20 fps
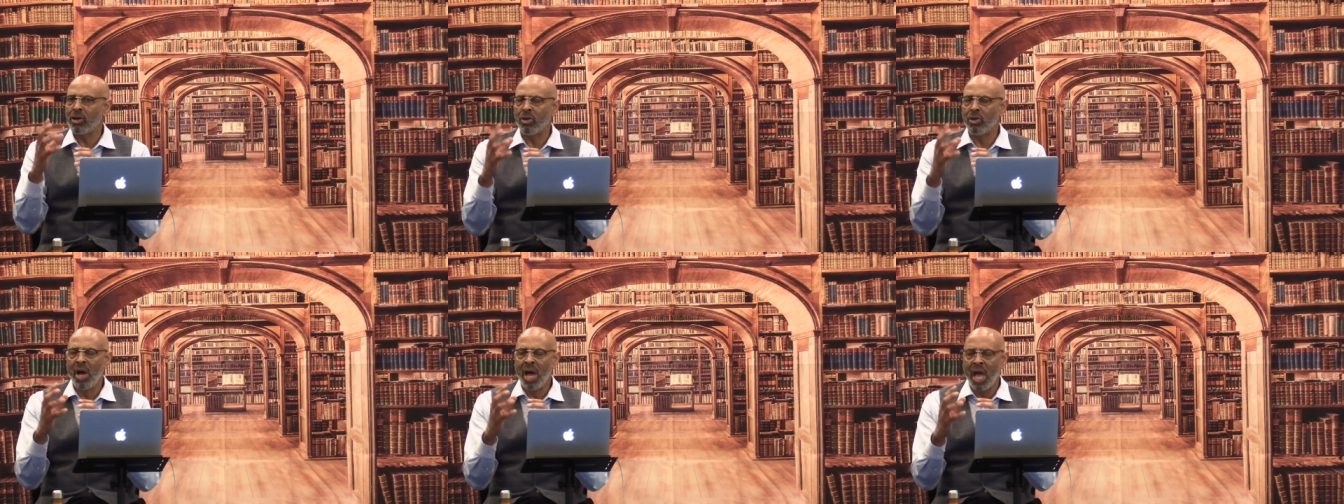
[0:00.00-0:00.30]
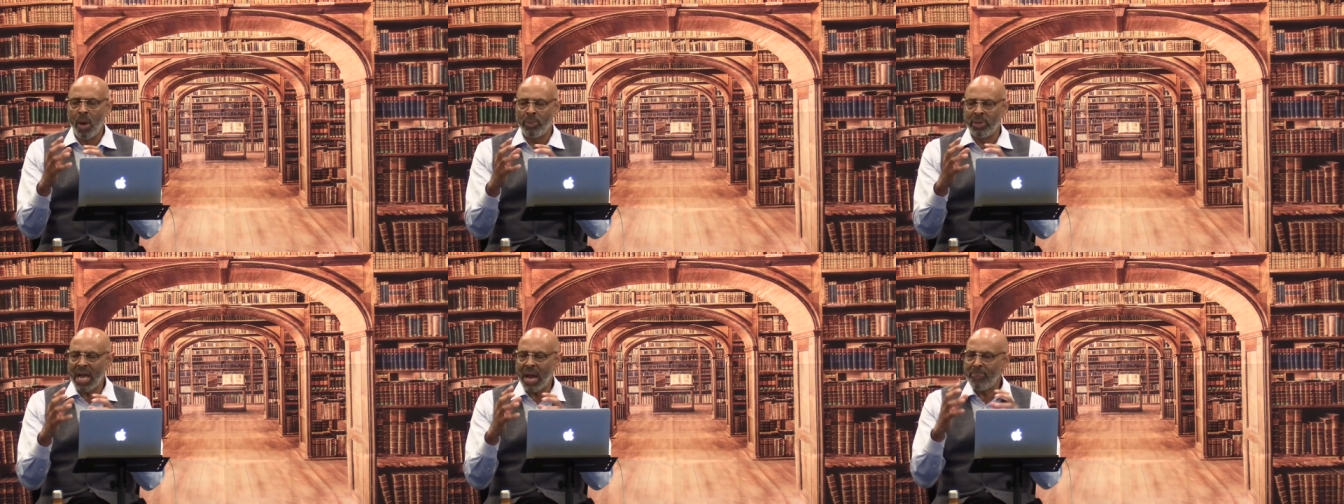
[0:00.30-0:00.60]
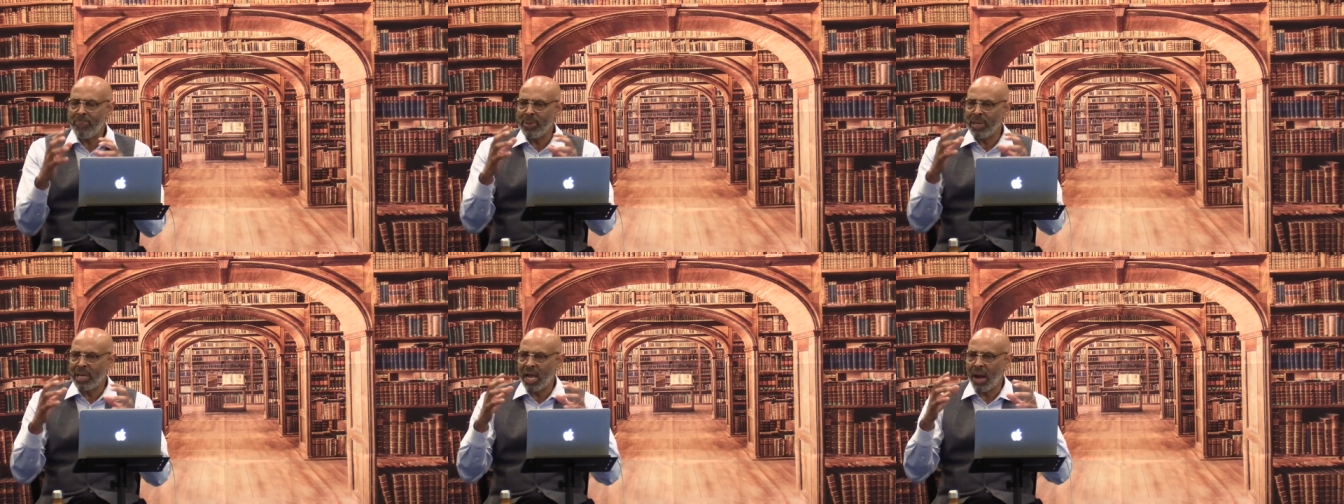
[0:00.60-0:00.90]
And when that
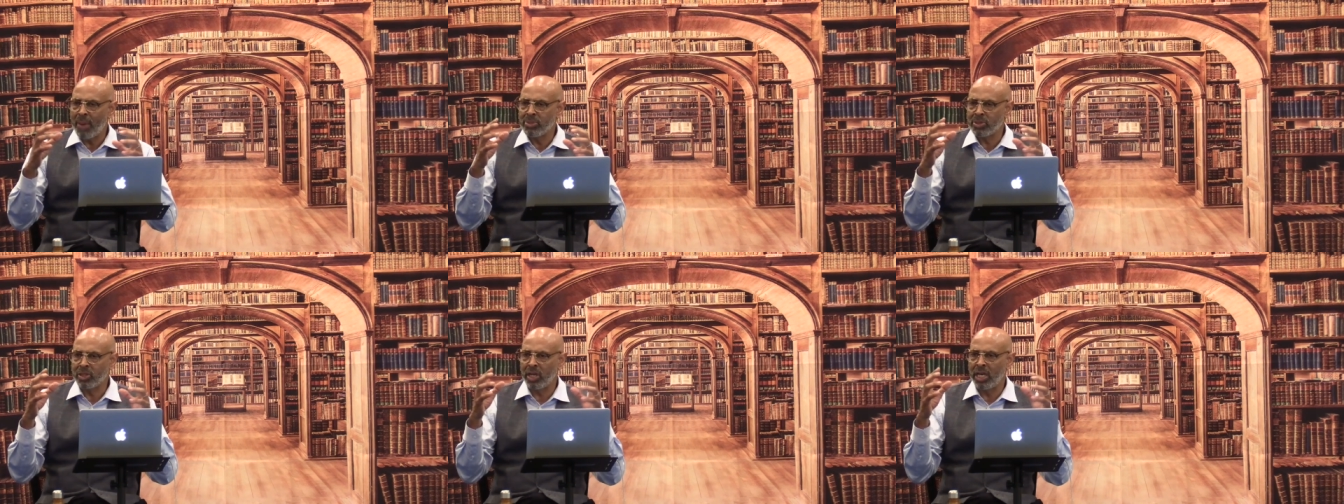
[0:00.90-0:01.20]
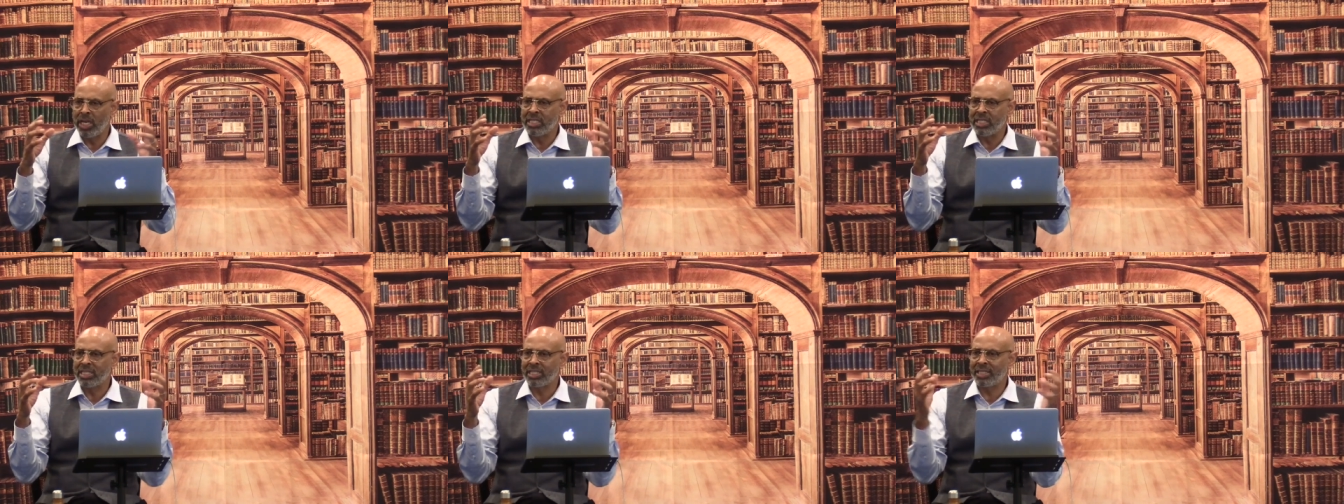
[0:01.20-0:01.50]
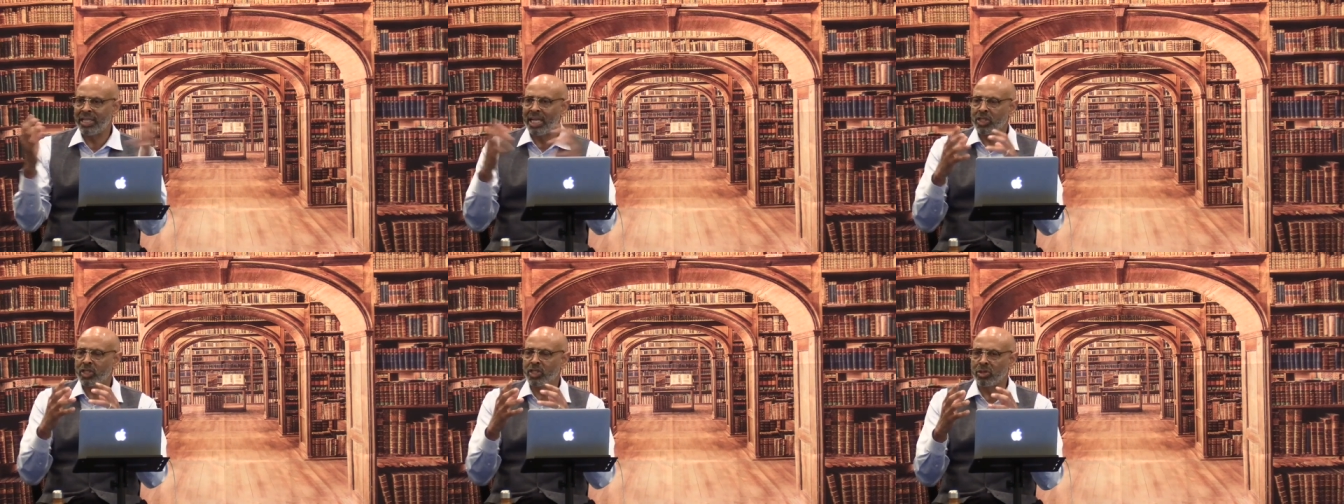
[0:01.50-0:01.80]
becomes
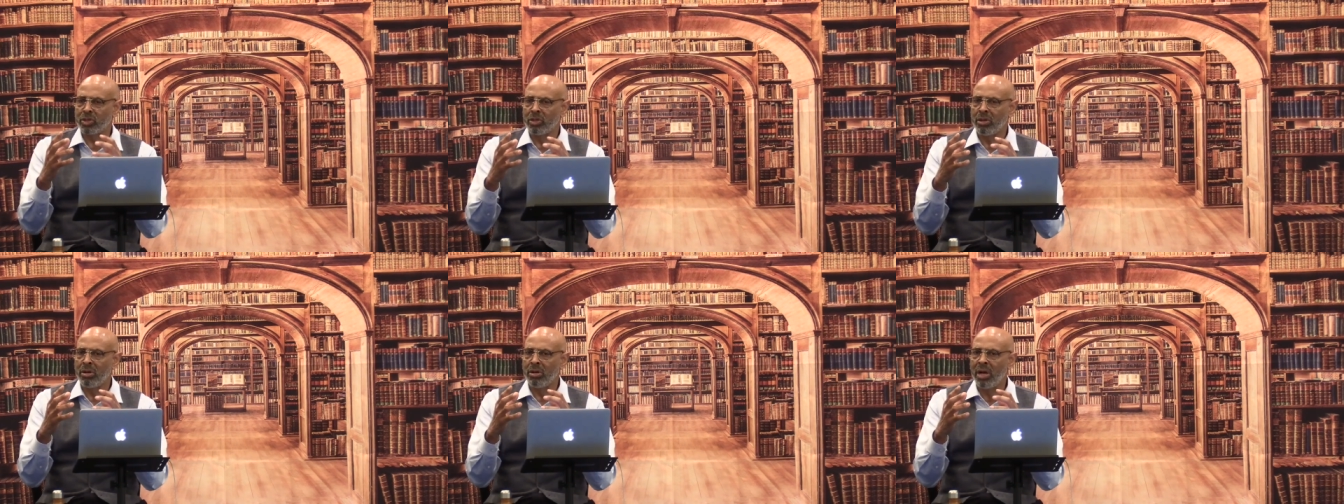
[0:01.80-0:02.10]
essential,